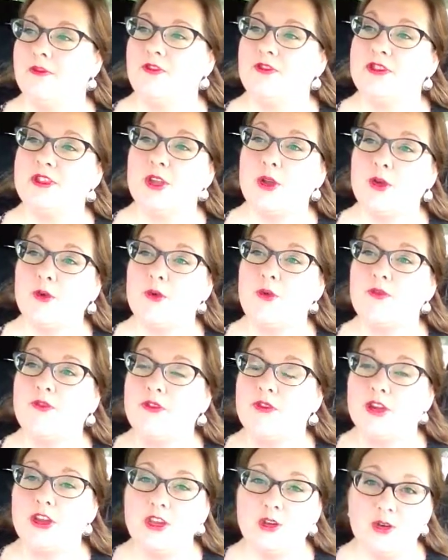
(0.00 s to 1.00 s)
So
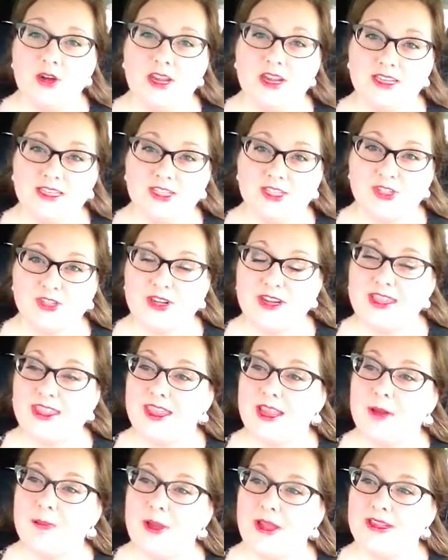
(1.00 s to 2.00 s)
for your industry,
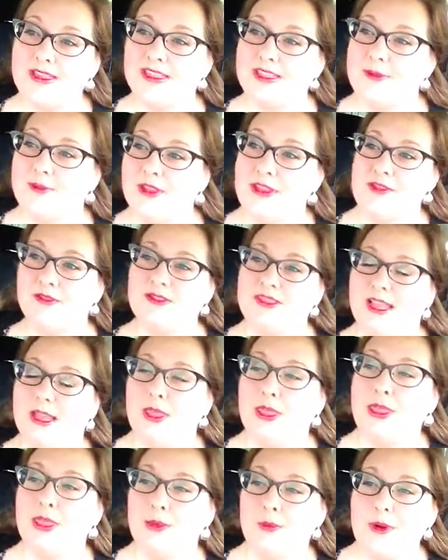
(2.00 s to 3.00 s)
think about some of those like
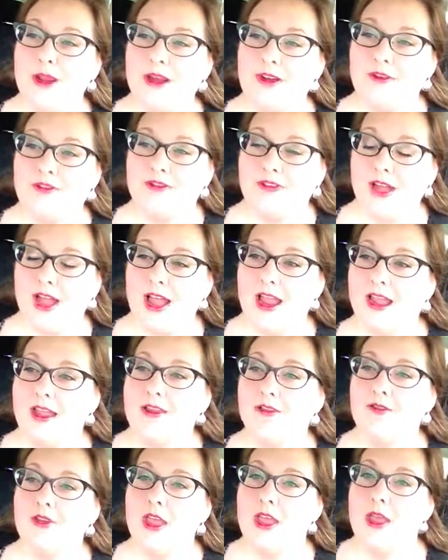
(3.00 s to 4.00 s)
3 to
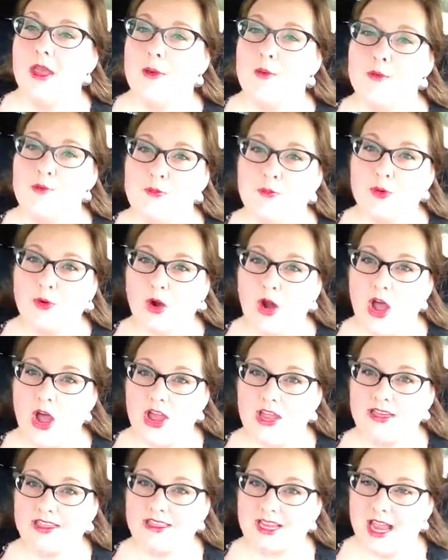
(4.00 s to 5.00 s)
5
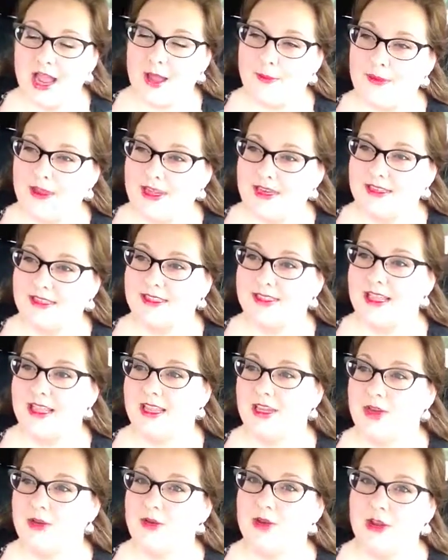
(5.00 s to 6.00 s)
broad topics
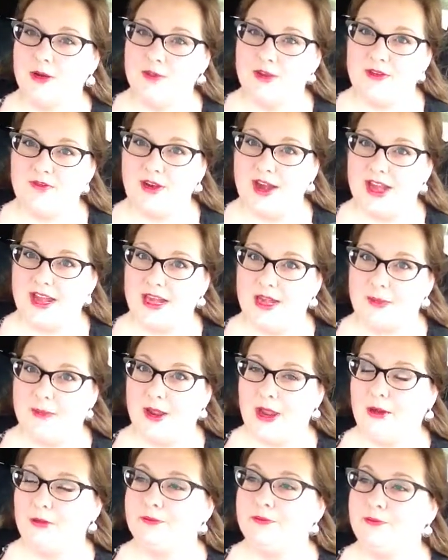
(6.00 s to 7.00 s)
that you could be writing
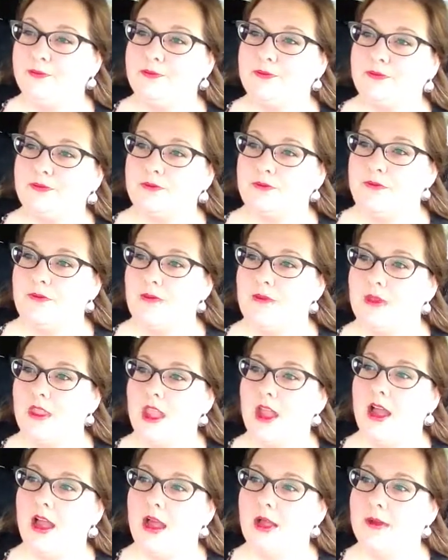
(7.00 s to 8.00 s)
about.
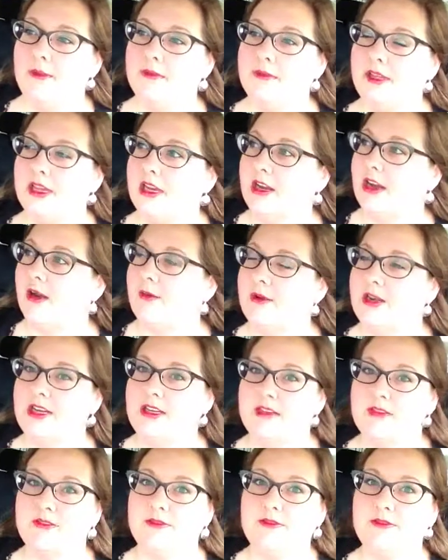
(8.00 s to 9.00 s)
Here, I'm going
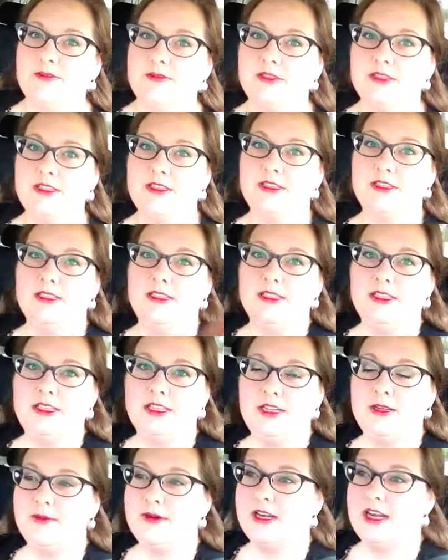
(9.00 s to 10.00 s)
to do a
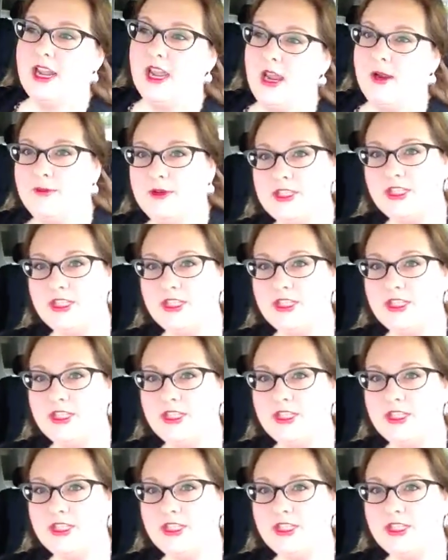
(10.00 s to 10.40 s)
little bit of camera